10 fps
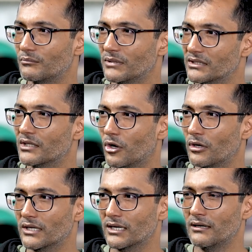in the
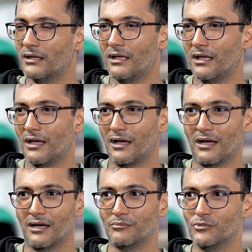long run,
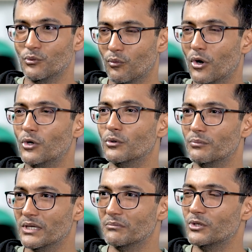you want to
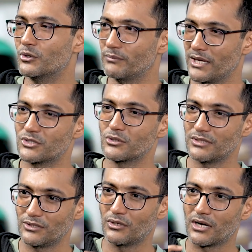be able to make sure
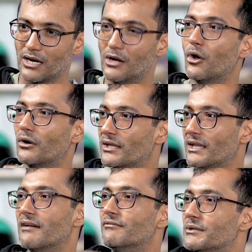that you are
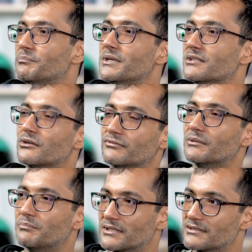unlocking every piece of
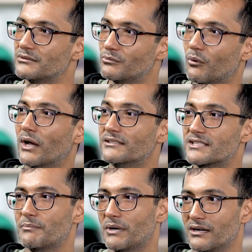the puzzle one
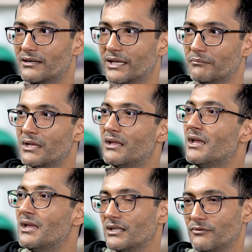step at a time.
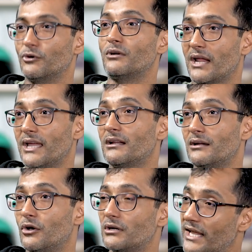If you try and
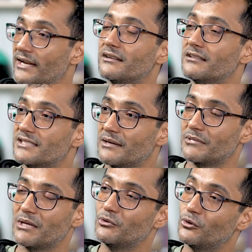unlock 10 at the same
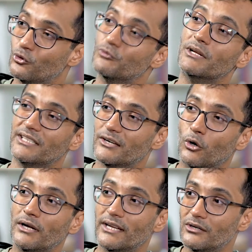time, you lose money at
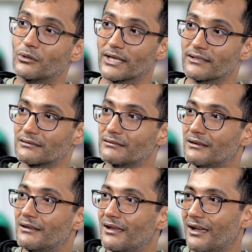all 10 together.
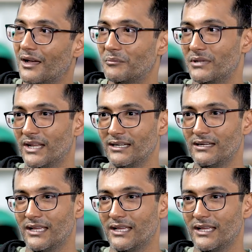Right?